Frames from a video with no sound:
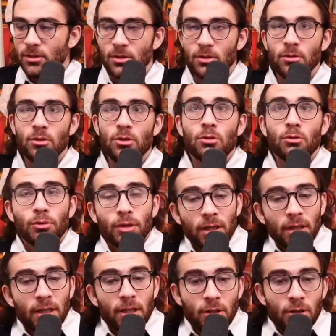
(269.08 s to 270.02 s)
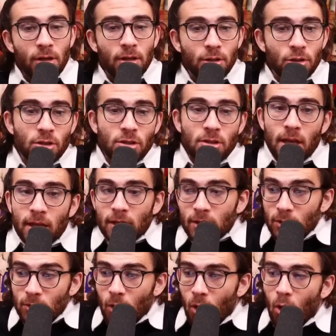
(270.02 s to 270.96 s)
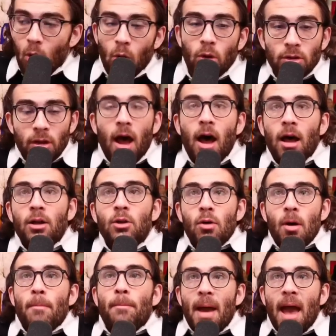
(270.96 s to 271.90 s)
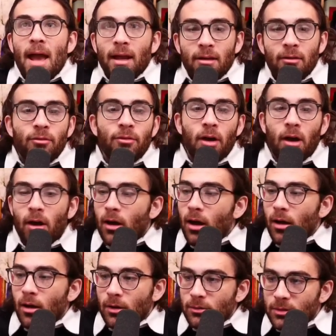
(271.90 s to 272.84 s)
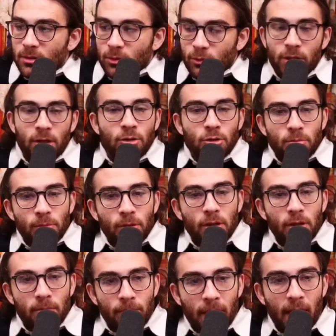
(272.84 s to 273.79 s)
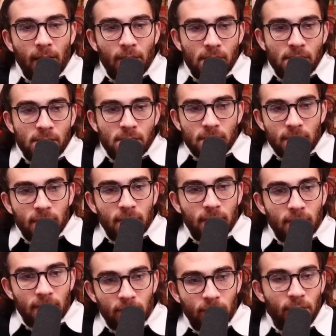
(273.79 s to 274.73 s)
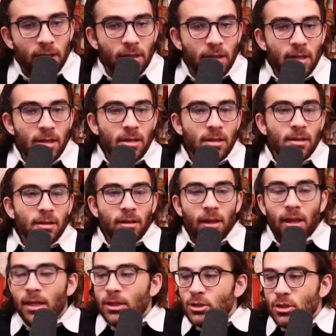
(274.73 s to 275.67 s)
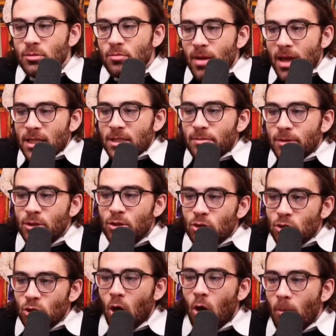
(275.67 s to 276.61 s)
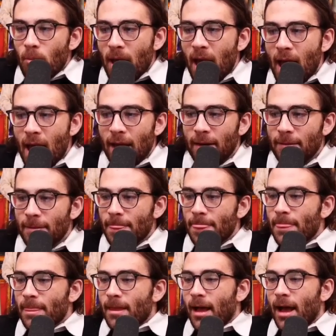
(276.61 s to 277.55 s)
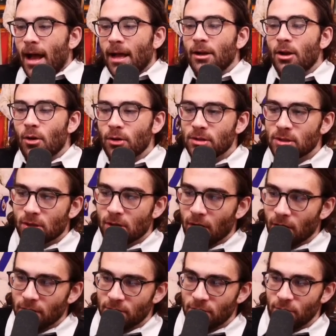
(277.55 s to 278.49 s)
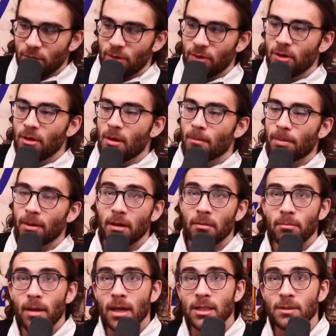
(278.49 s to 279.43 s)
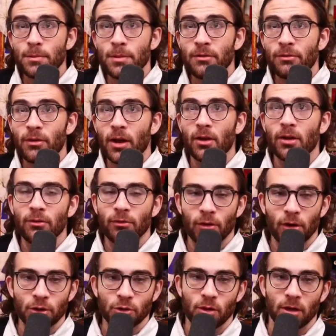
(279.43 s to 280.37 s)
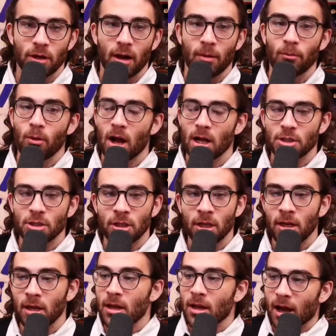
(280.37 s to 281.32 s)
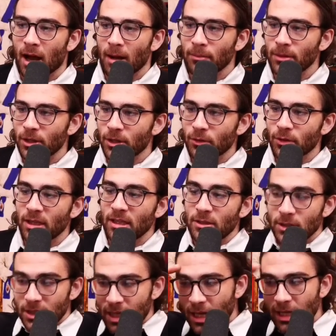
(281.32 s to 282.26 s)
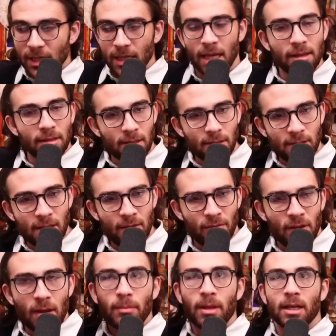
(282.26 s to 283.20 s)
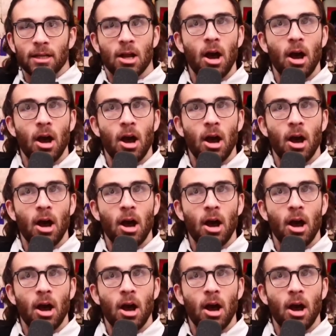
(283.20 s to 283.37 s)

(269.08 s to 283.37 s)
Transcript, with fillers: you you really couldn't just like hold on to a bag of uh, uh, 300 million berries? Really? Like it just makes me so mad. I know it's a cartoon but it makes me very frustrated. I'm watching it, I'm literally yelling at the TV. I'm